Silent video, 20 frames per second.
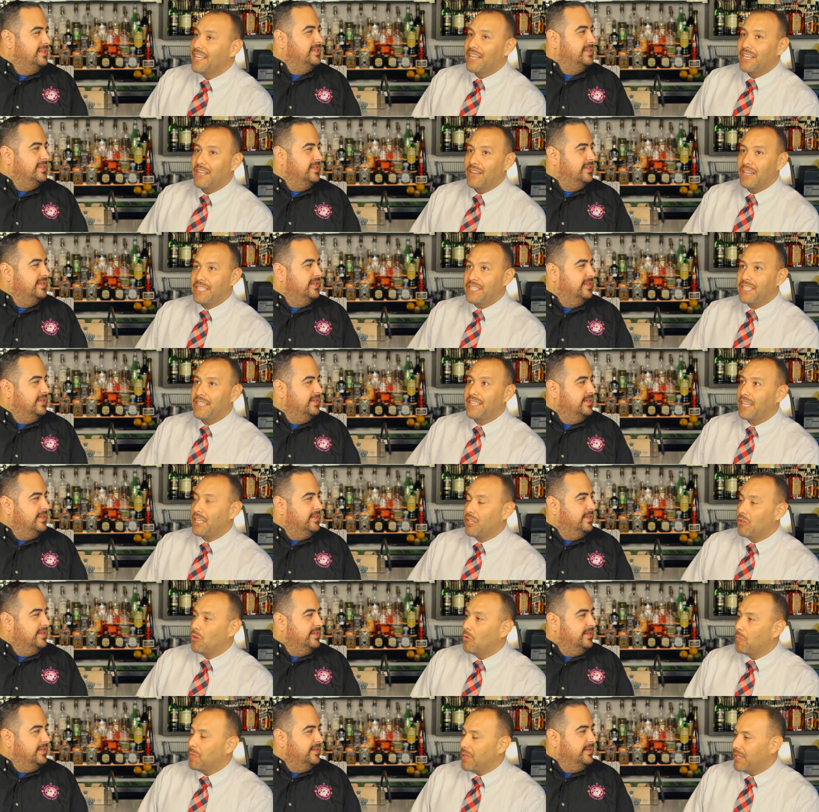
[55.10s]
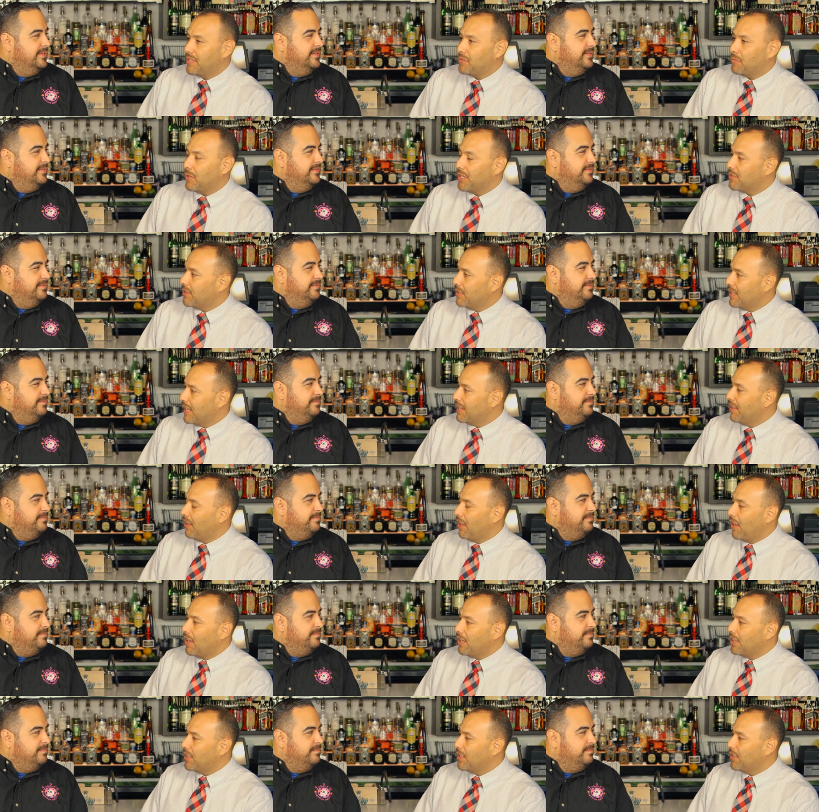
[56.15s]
Speaker 1: Now I see that you opened this restaurant not that long